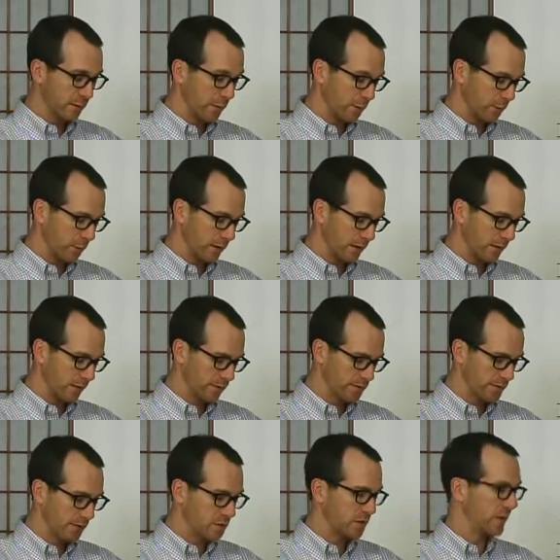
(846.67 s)
The third area
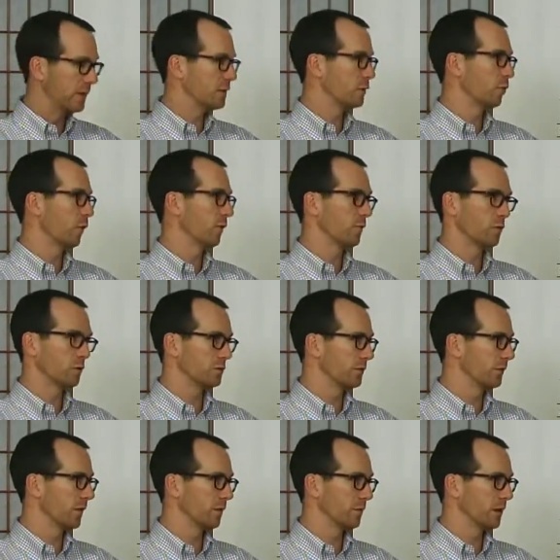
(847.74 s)
is education workforce
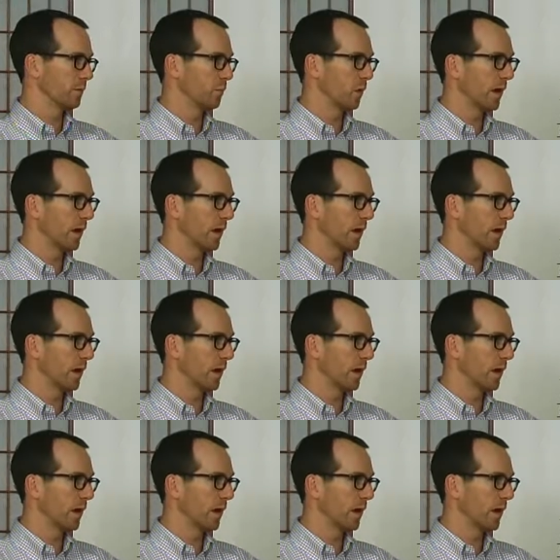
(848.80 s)
development.